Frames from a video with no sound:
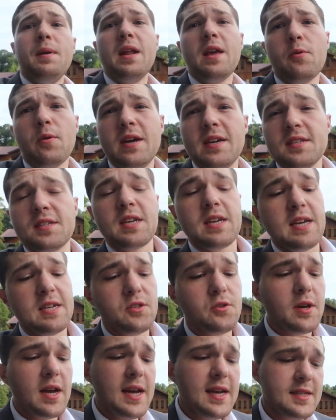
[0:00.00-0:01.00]
But anyways,
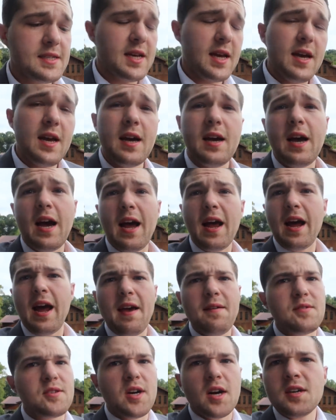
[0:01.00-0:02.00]
as you guys, uh, I, I,
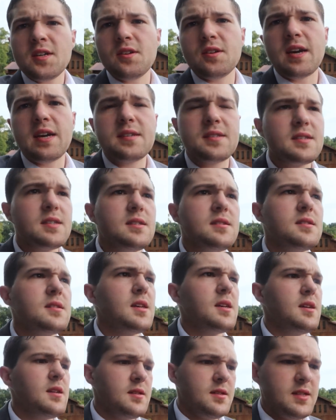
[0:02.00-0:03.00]
haven't talked to you guys since
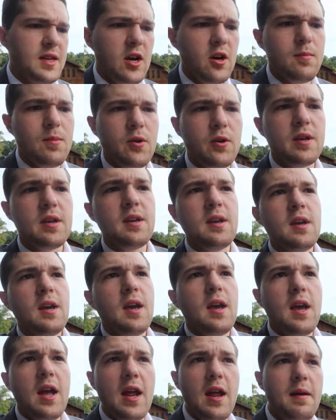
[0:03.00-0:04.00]
uh, ceremony.
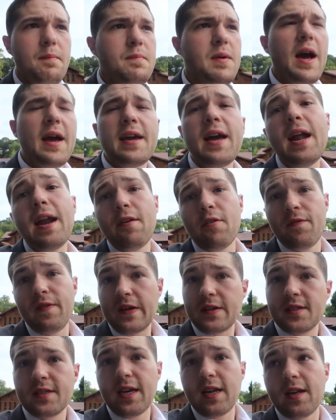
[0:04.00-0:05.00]
I got
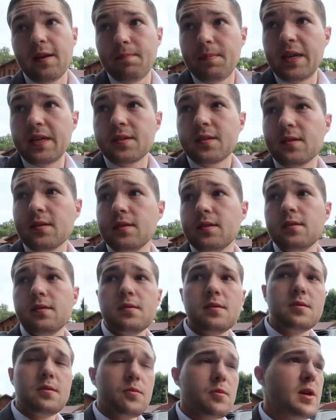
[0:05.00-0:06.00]
everything set up, basically.
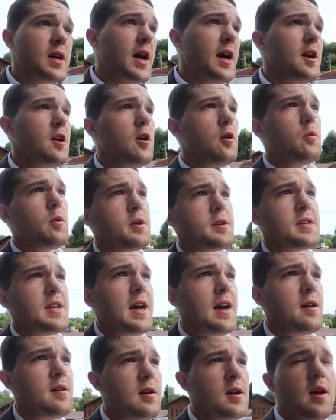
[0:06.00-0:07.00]
We got it all worked
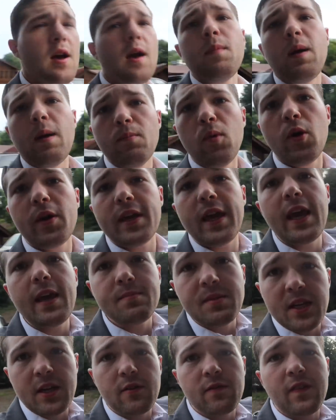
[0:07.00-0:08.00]
out. My boy
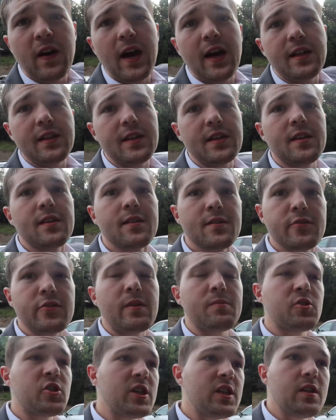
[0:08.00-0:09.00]
Gabe's here finally, so
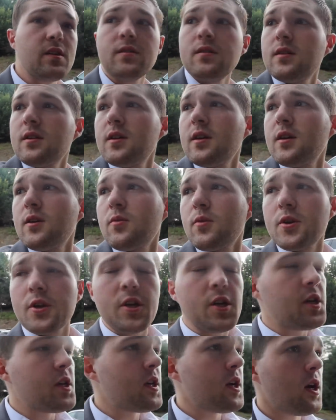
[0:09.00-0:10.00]
I'm chill. We're
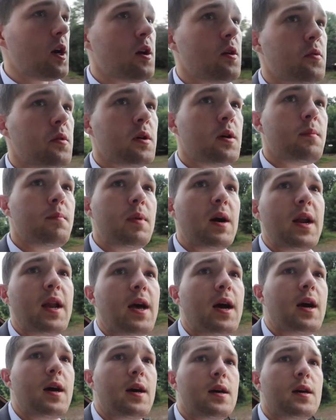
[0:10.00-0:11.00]
good to go. But
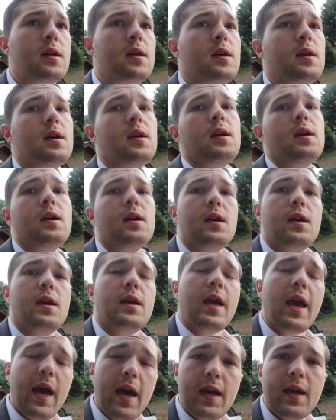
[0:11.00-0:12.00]
uh,
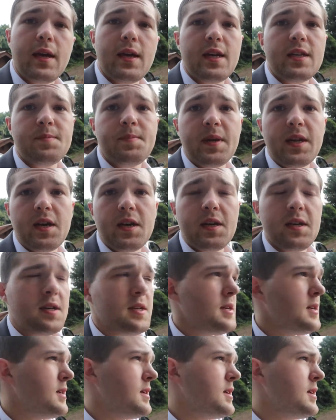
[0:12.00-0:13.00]
yeah, it's been a
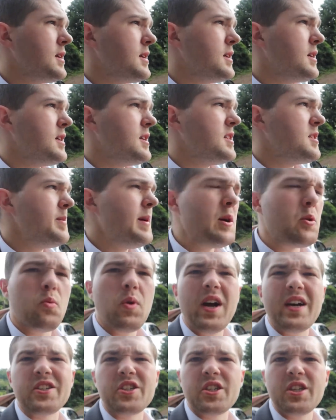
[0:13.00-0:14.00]
it's been a
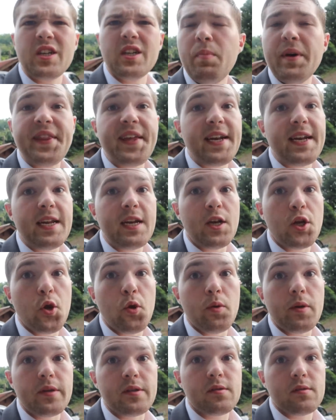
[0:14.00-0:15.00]
rush, but they didn't
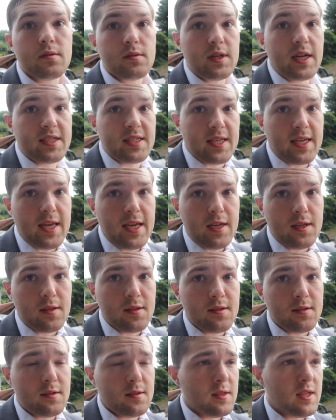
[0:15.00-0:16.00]
notice. That's the key.
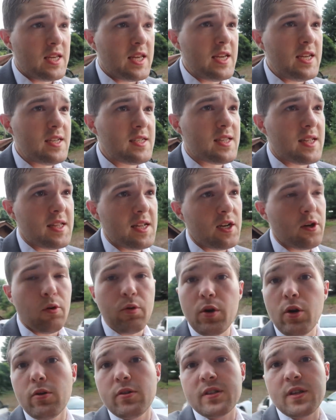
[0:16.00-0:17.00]
The key is that they
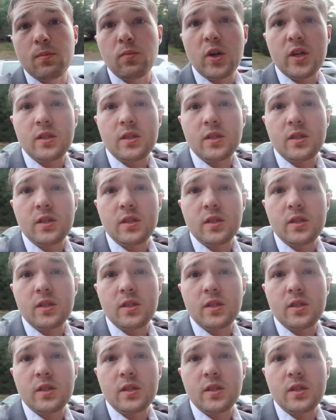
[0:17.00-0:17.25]
don't notice I'm